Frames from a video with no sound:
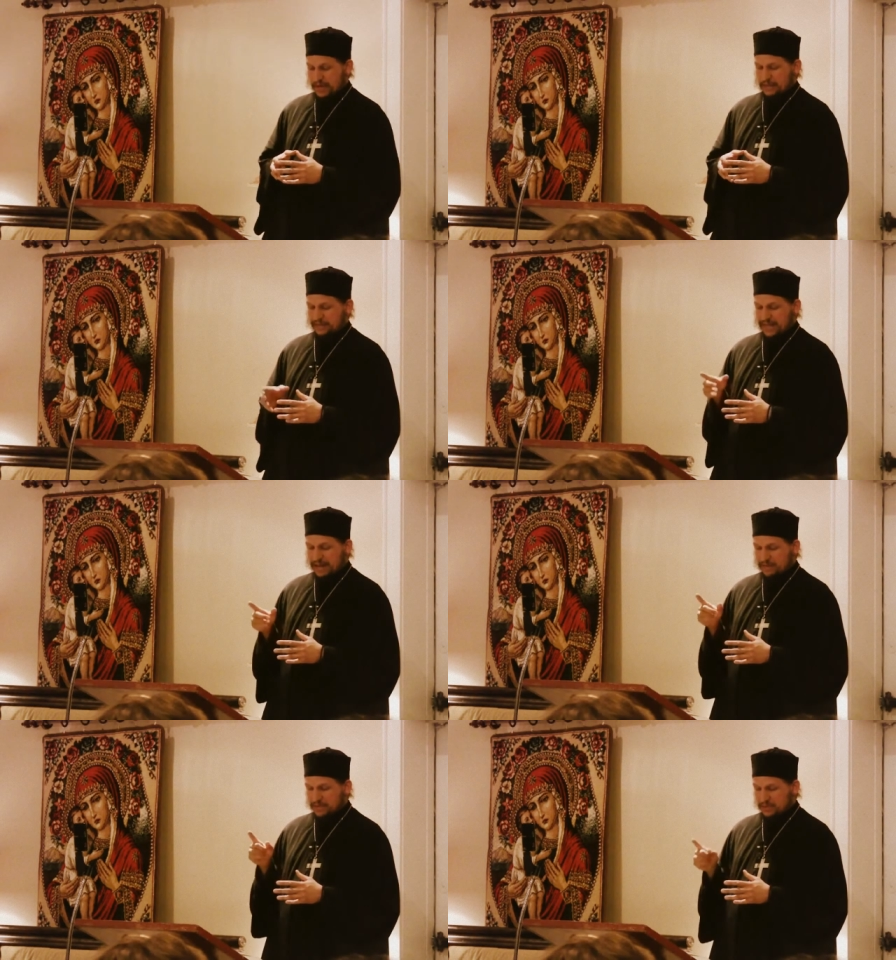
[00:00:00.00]
The
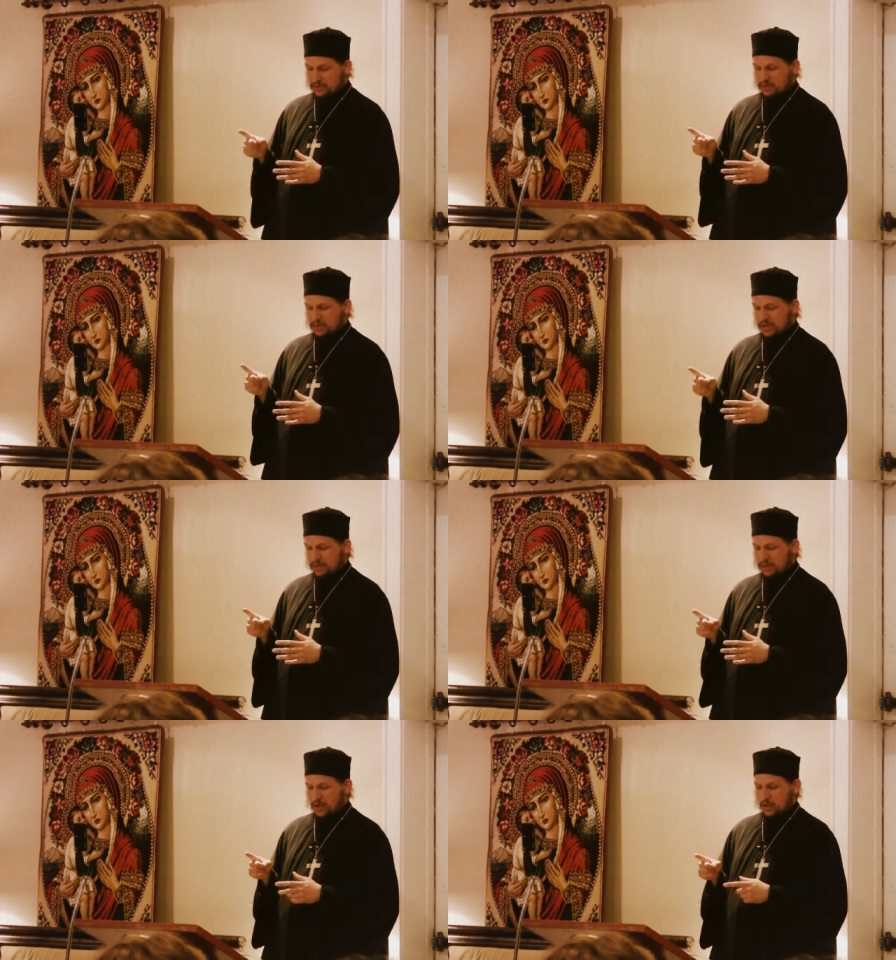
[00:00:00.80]
time of the communion
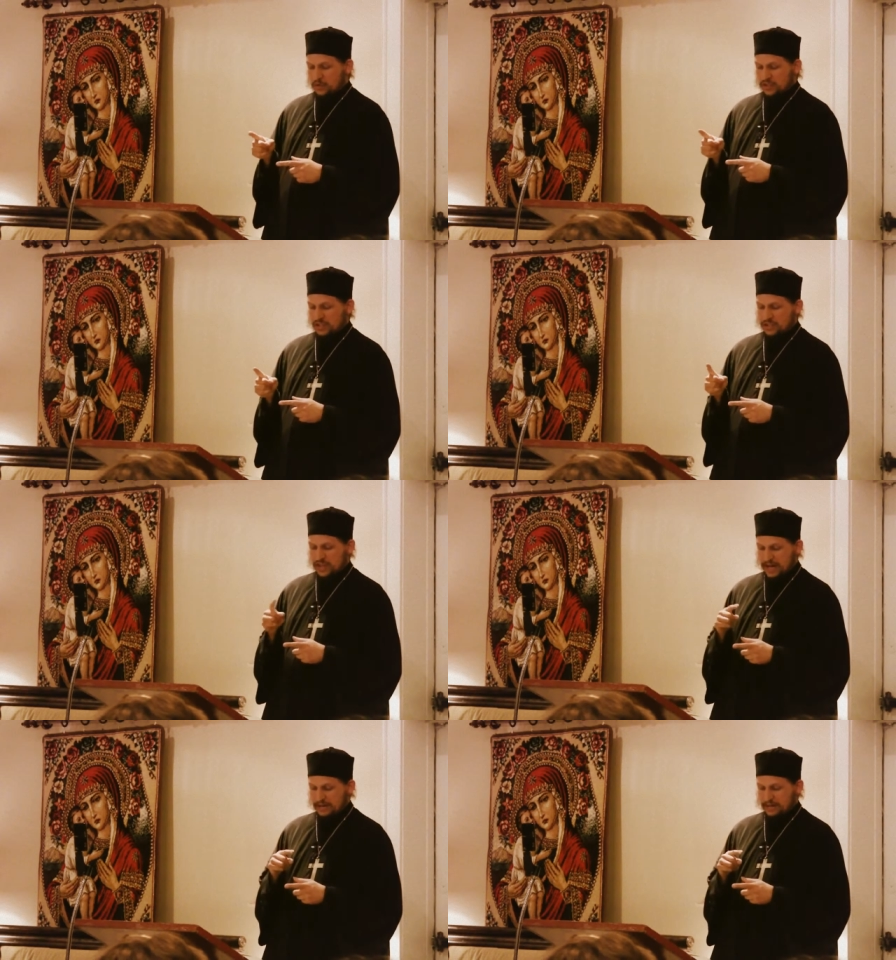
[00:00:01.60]
hymn, which he
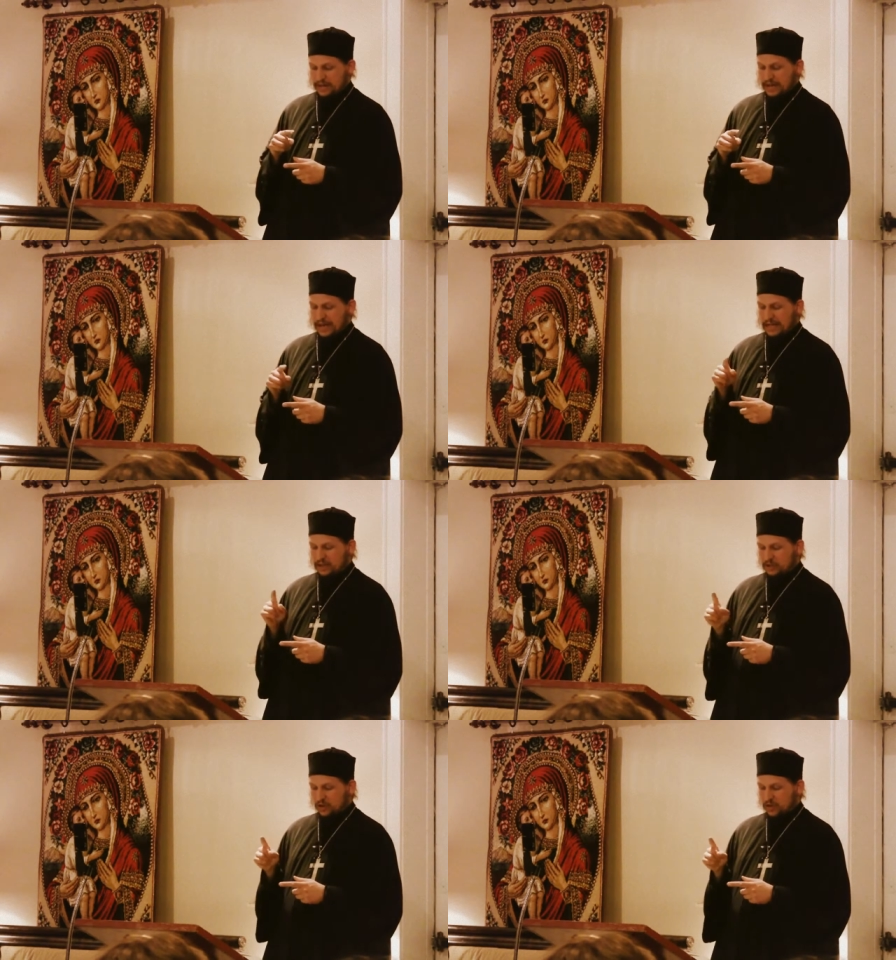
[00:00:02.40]
chanted, I
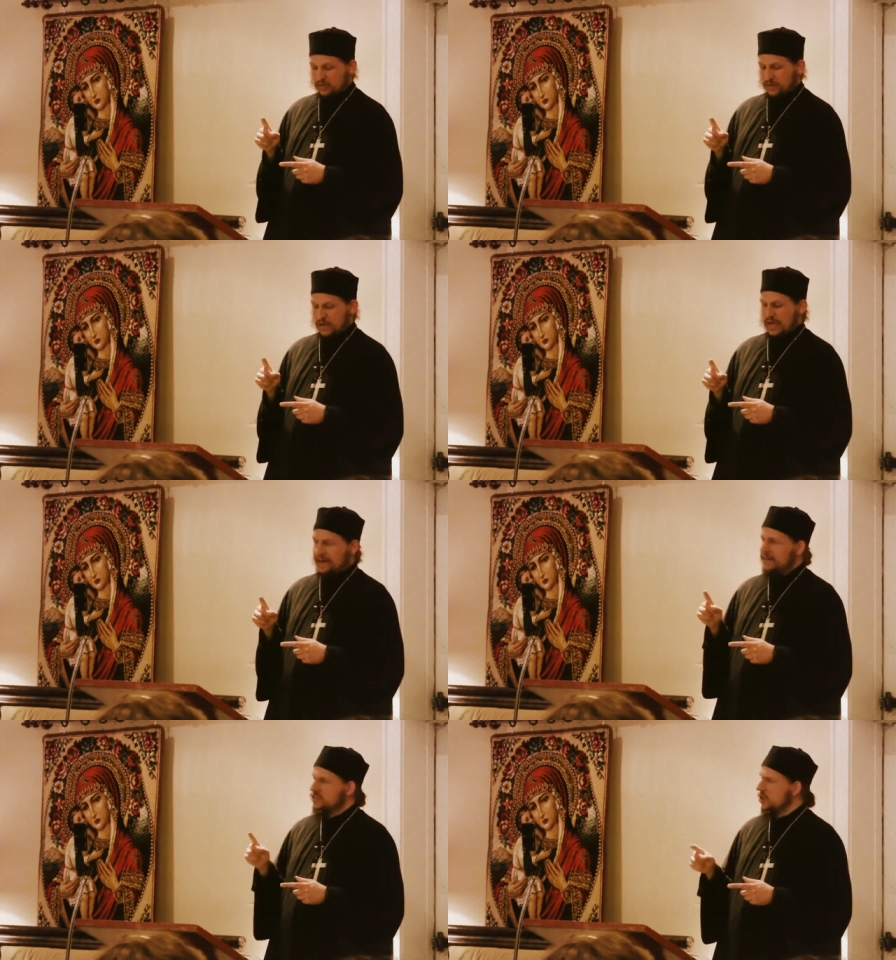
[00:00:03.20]
looked over and
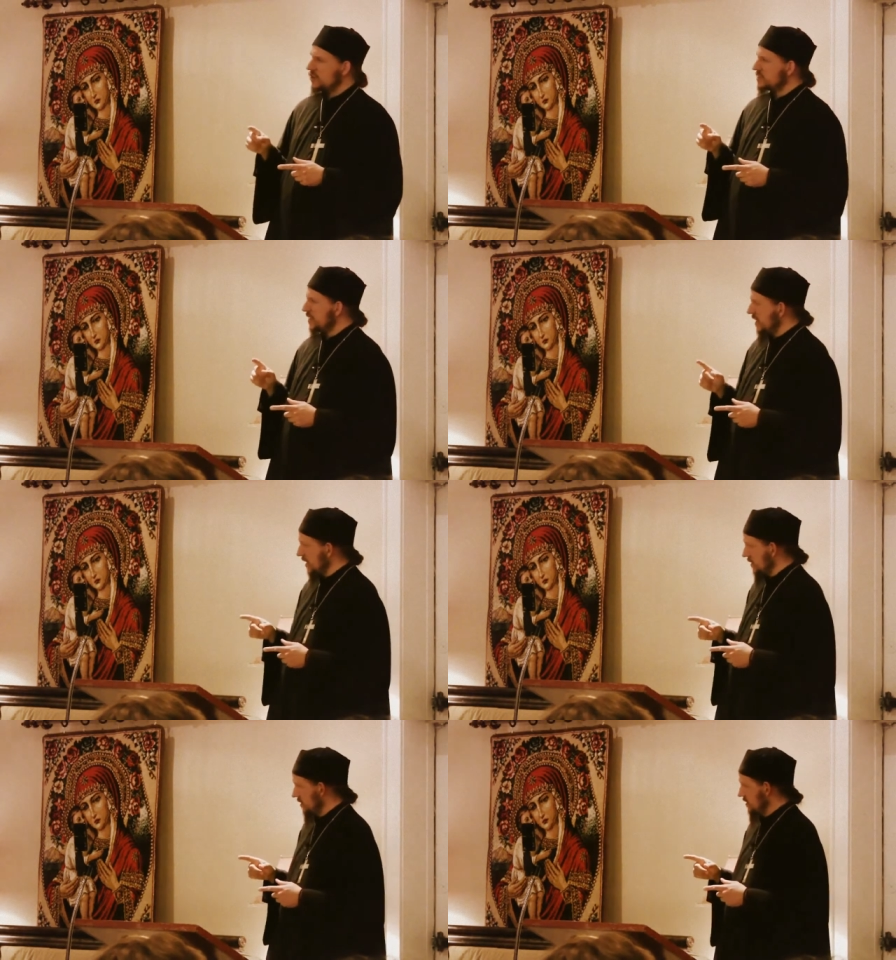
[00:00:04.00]
I saw his
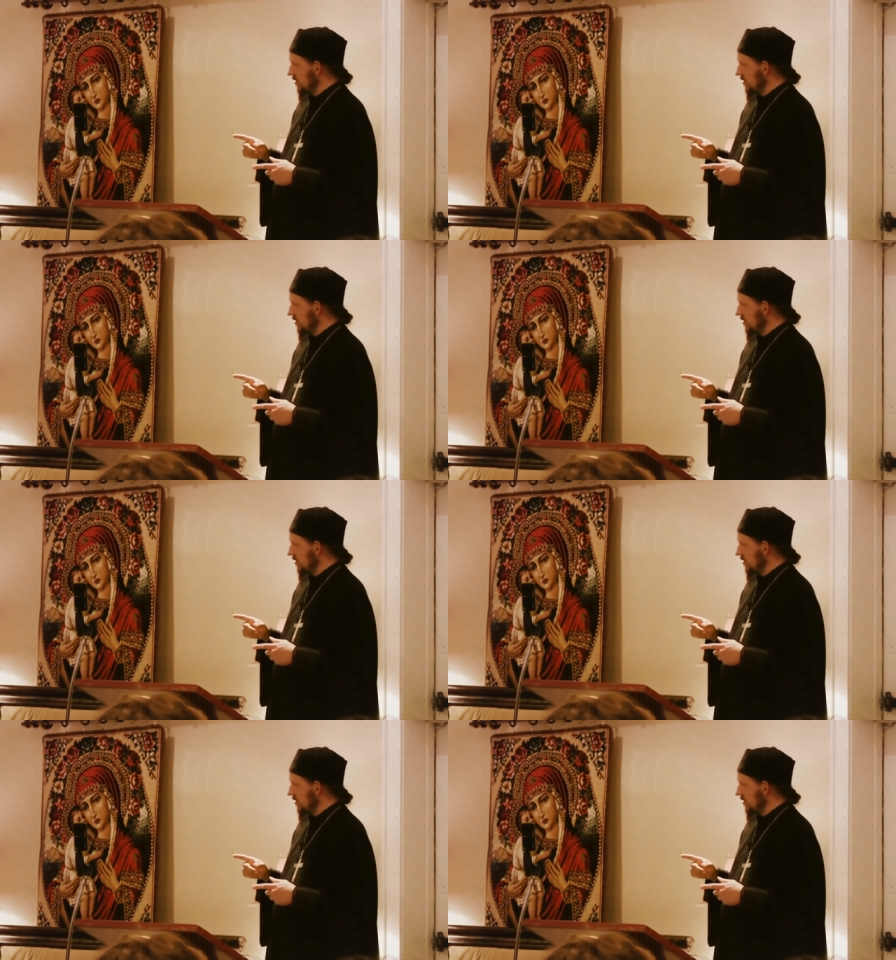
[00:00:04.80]
head